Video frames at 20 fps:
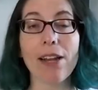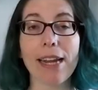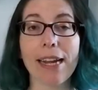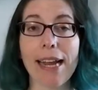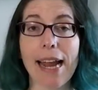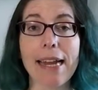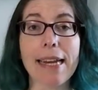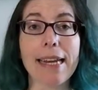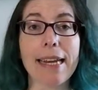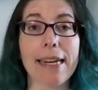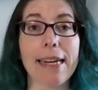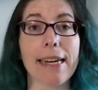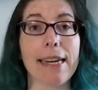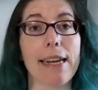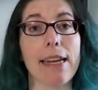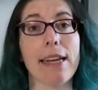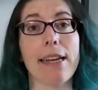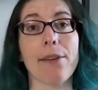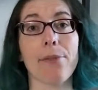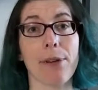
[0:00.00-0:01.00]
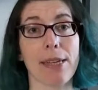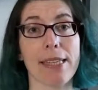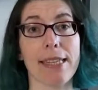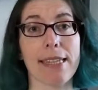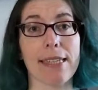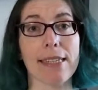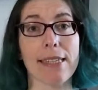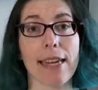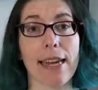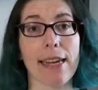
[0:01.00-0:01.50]
like I needed it with
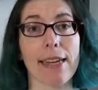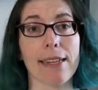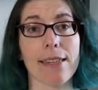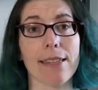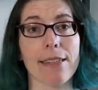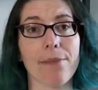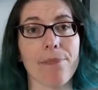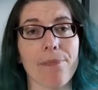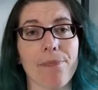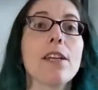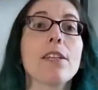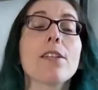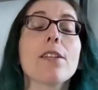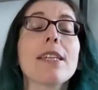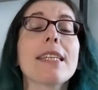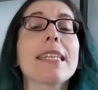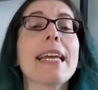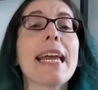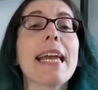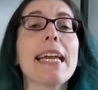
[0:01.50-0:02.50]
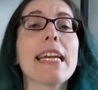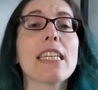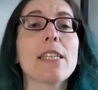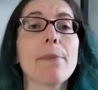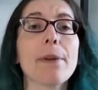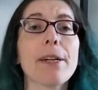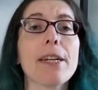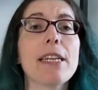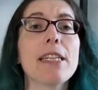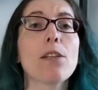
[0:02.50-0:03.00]
these skates. So the skate
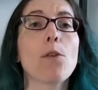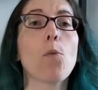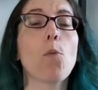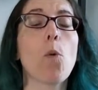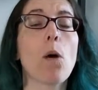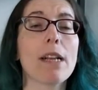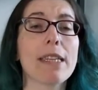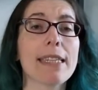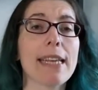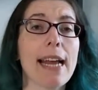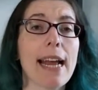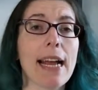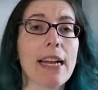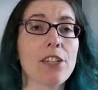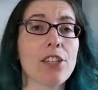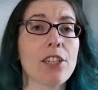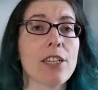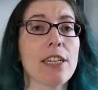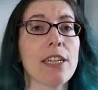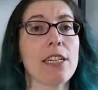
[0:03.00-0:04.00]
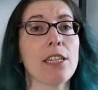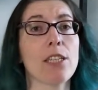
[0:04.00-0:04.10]
experience once I actually